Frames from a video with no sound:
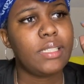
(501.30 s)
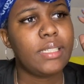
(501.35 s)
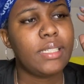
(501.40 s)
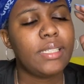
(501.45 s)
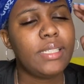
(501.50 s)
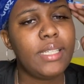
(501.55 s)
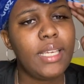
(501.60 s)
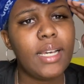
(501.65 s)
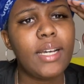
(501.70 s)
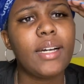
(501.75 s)

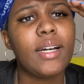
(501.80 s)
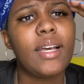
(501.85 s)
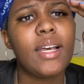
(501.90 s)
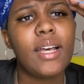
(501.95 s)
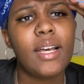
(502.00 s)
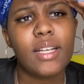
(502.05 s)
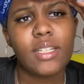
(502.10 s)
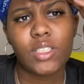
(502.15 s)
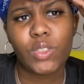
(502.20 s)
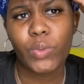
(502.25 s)
yeah,
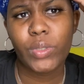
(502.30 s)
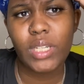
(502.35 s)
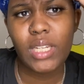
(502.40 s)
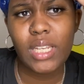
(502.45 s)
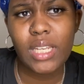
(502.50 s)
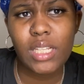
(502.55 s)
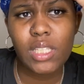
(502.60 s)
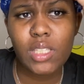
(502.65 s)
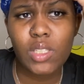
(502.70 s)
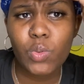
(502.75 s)

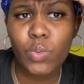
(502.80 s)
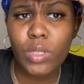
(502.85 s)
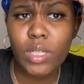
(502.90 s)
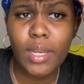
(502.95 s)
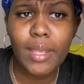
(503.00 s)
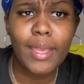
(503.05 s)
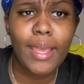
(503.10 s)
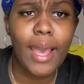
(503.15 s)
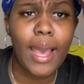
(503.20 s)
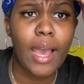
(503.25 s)

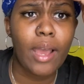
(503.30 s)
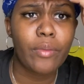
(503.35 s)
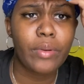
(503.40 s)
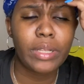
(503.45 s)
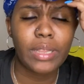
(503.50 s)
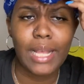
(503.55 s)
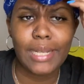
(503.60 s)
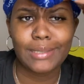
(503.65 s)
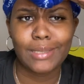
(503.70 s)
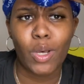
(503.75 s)
2020, I
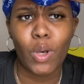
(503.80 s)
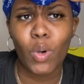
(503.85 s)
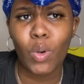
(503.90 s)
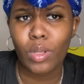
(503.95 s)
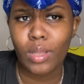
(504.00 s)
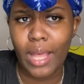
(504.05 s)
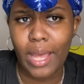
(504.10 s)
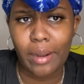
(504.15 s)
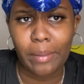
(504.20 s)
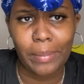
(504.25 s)
realized a whole
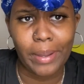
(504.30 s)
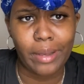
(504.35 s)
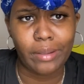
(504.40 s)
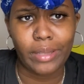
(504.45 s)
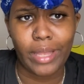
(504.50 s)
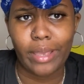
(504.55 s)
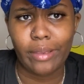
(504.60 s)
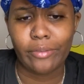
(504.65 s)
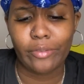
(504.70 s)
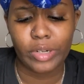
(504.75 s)
lot about,
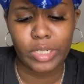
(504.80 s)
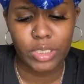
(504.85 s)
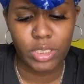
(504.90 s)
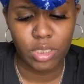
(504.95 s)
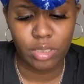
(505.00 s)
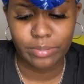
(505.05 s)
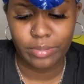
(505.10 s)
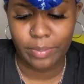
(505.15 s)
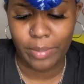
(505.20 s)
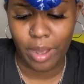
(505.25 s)
like,
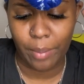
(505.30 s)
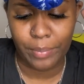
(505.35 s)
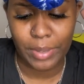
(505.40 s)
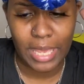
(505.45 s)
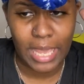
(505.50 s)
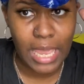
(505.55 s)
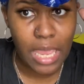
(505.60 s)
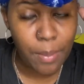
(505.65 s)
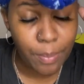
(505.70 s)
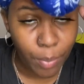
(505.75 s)
friendships, about
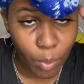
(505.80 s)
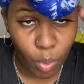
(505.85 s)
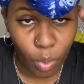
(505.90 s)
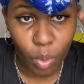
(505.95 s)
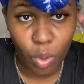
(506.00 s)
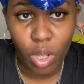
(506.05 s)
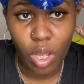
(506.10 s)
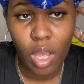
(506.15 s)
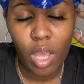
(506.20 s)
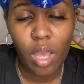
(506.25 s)
people,
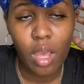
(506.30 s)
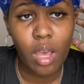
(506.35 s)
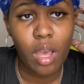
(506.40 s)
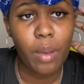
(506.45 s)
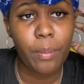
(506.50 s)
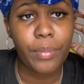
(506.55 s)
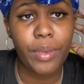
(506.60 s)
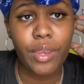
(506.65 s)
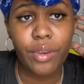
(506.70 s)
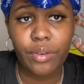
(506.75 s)

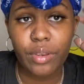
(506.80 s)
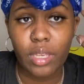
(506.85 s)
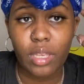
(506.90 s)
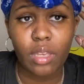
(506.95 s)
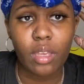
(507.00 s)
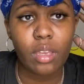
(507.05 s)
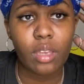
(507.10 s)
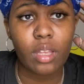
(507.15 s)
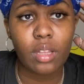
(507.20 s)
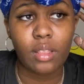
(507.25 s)

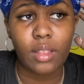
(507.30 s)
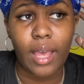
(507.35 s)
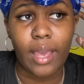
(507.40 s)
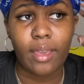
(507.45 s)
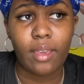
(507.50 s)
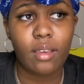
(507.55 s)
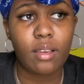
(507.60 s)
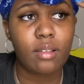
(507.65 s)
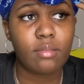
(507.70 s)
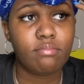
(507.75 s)
period.
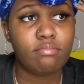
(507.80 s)
Like,